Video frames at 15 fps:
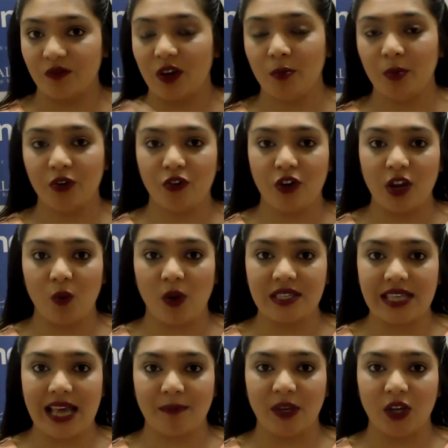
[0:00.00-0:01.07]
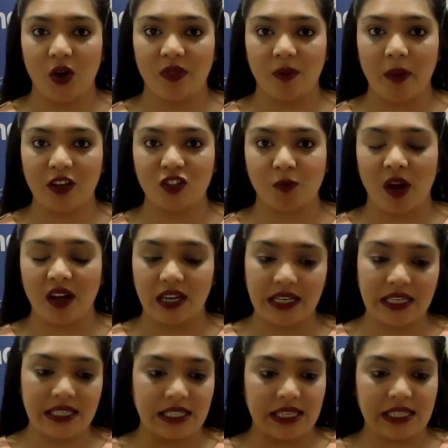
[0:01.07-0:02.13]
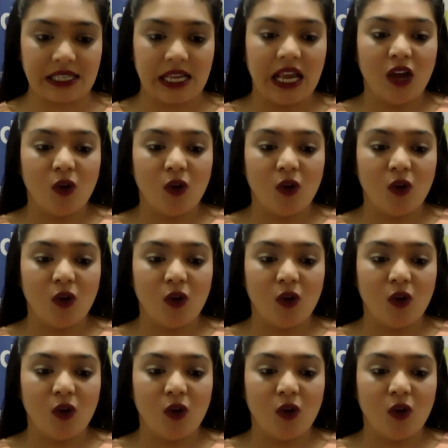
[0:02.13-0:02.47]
We are mirroring what's happening on the benchmark indices,